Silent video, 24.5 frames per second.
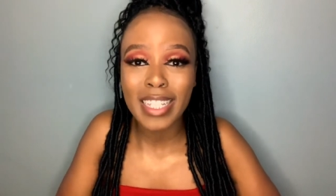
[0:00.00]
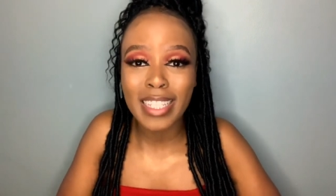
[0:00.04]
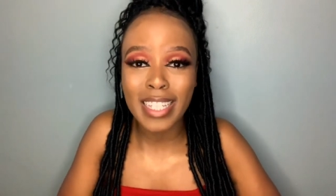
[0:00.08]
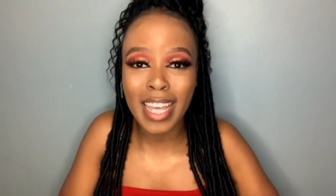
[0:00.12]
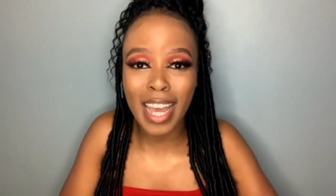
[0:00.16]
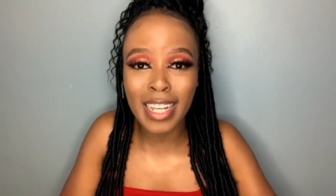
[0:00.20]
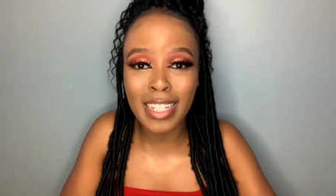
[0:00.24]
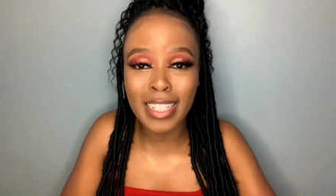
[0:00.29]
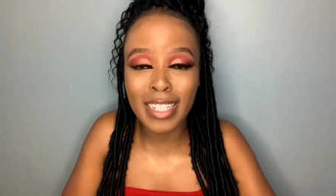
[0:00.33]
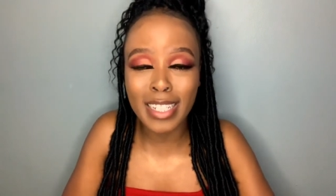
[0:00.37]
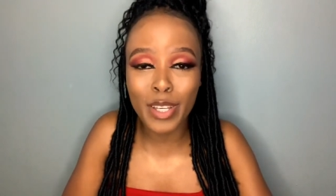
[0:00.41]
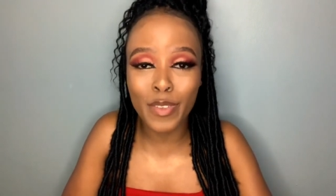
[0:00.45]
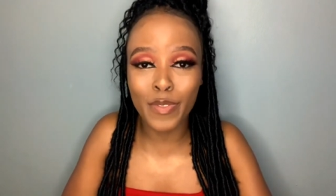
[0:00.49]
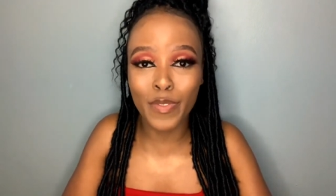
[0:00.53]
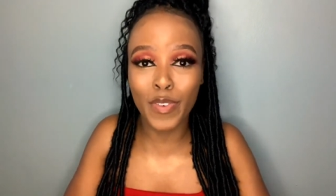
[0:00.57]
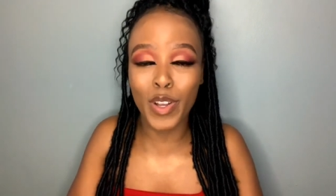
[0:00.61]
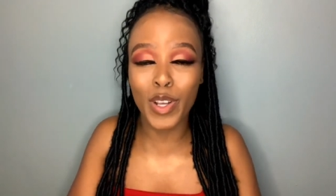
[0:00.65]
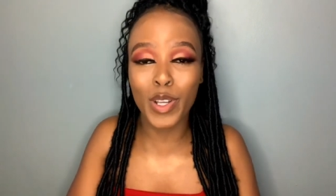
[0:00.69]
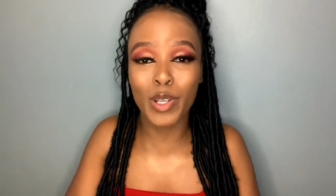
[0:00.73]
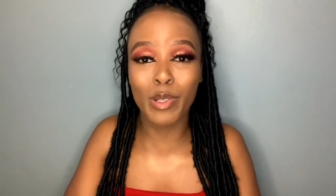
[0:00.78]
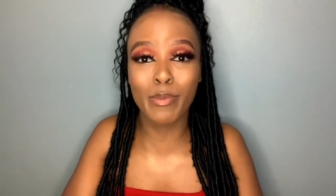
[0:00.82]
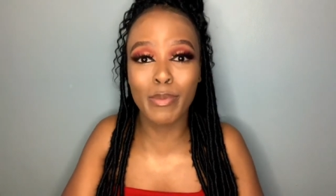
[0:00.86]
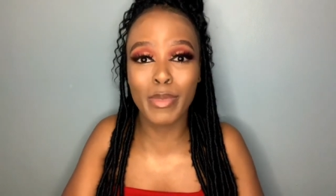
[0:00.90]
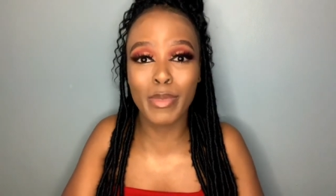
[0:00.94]
thandie
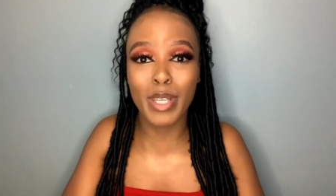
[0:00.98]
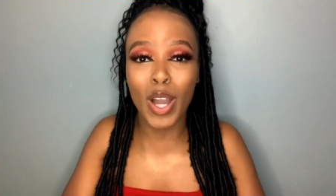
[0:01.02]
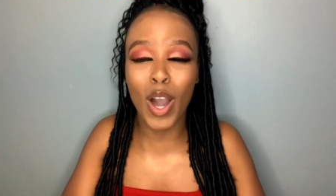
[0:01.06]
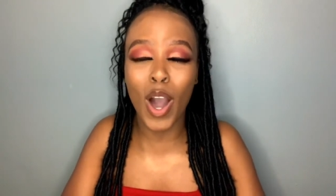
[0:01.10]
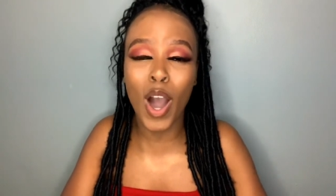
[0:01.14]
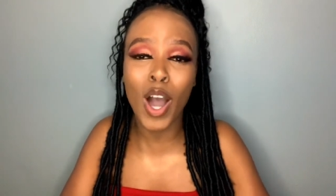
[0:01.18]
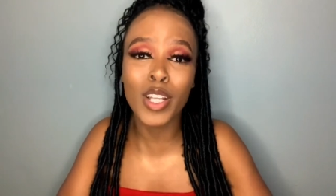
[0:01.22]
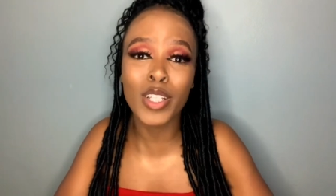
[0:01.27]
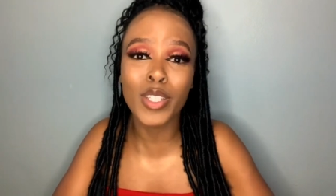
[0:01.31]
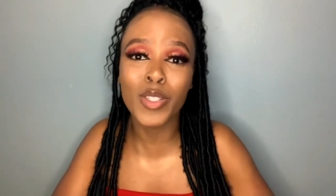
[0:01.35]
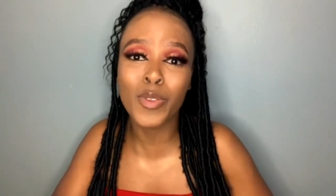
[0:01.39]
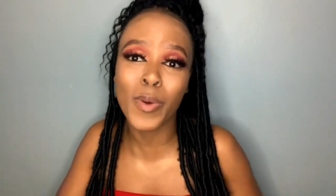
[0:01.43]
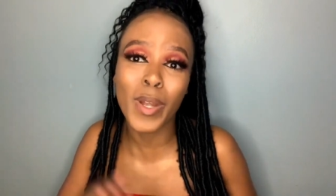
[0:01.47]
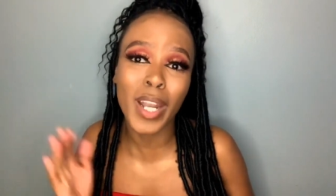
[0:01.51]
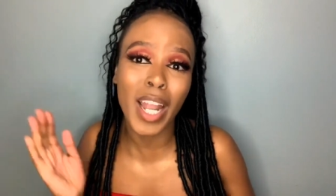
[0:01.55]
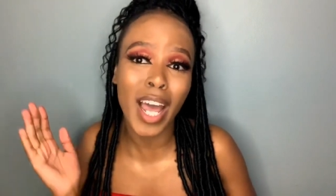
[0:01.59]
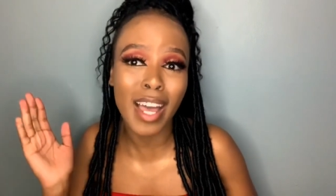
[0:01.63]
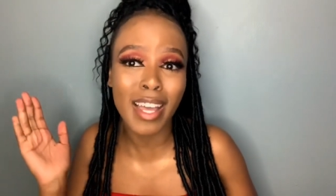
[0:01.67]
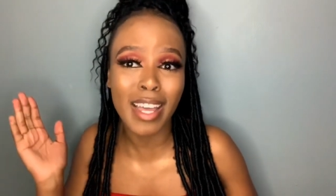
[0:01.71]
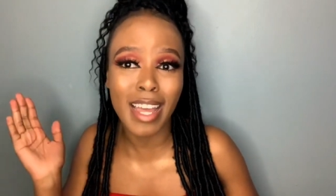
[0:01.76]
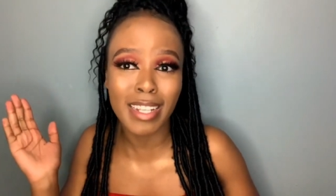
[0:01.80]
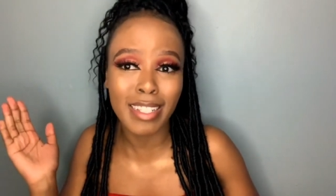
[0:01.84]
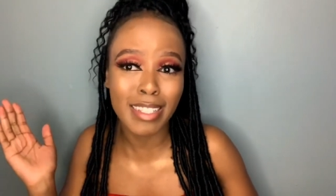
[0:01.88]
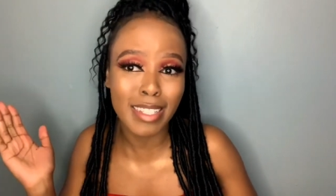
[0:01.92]
follow me on twitter
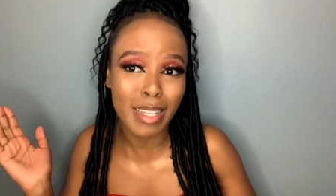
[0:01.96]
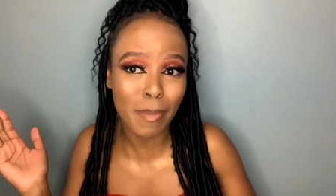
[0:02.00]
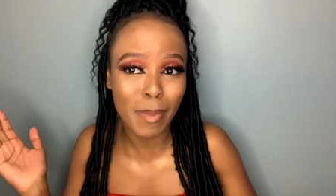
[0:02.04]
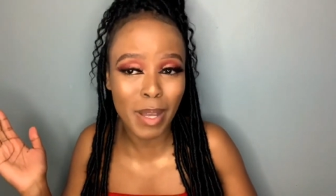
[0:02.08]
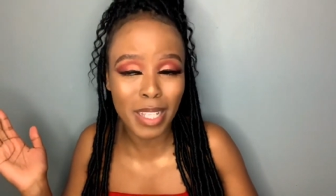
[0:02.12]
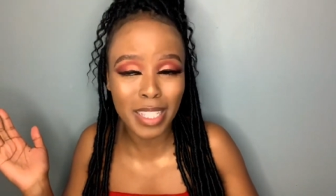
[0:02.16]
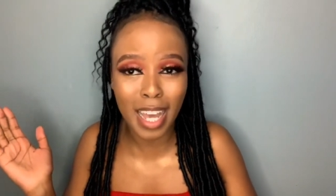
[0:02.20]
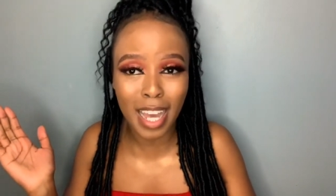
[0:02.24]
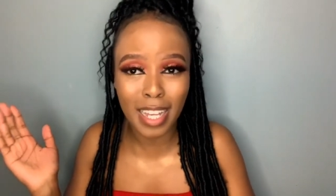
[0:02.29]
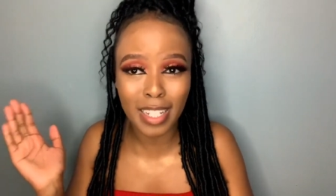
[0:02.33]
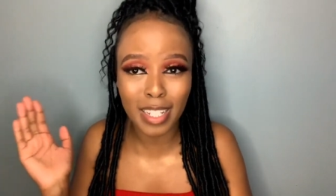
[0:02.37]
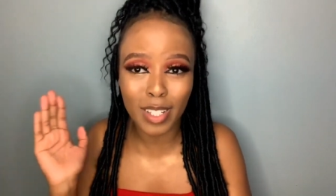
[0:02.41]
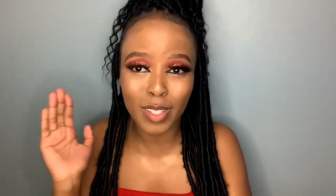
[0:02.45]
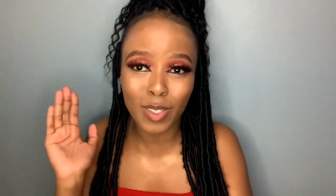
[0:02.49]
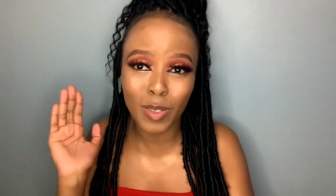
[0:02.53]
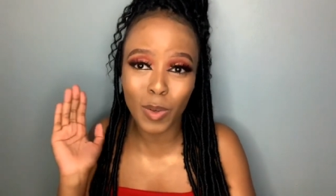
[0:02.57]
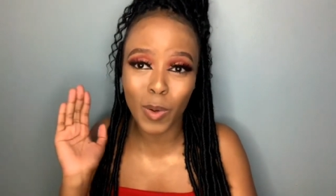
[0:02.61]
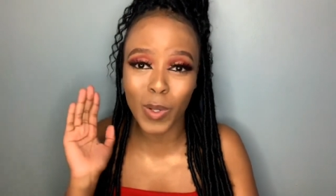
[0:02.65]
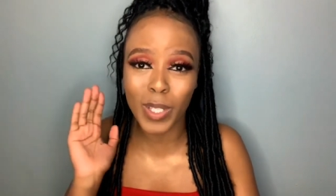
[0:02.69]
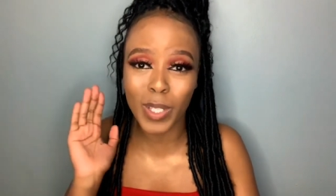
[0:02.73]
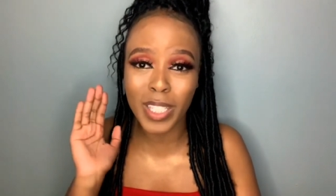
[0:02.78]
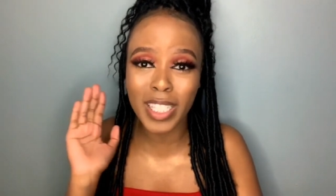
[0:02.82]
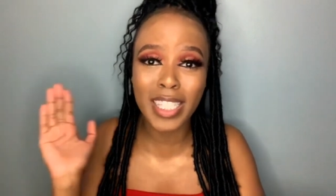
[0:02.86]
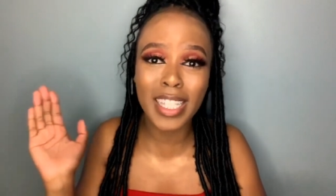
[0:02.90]
at ndamase
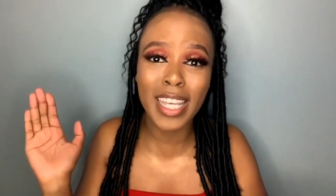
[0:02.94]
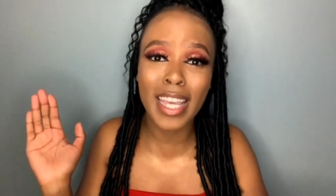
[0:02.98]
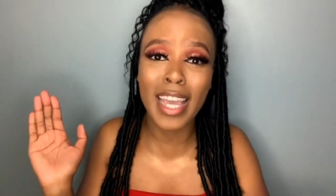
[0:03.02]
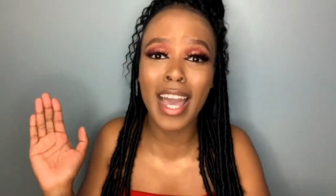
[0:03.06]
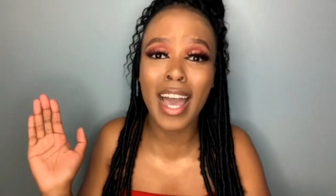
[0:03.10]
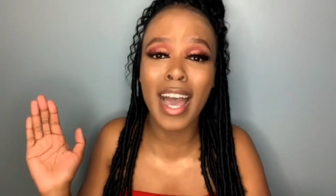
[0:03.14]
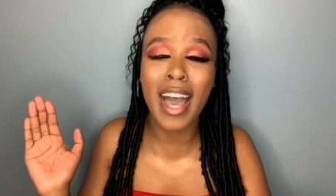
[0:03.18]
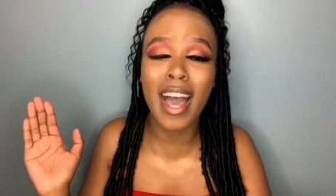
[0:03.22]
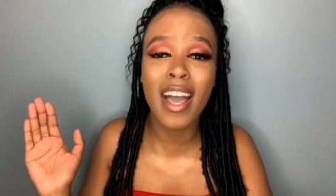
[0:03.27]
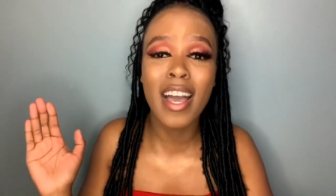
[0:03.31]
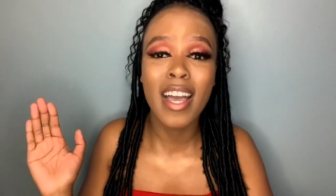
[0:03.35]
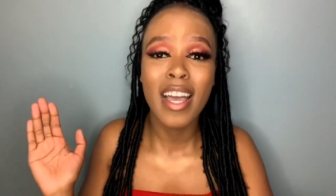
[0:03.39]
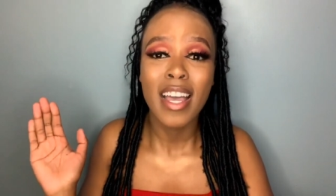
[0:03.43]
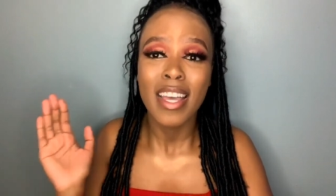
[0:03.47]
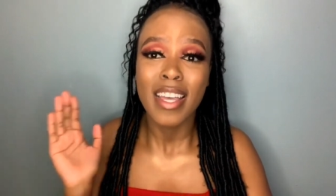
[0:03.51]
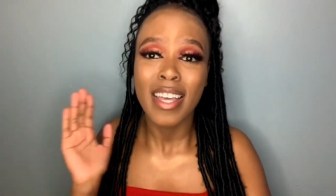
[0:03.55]
underscore siya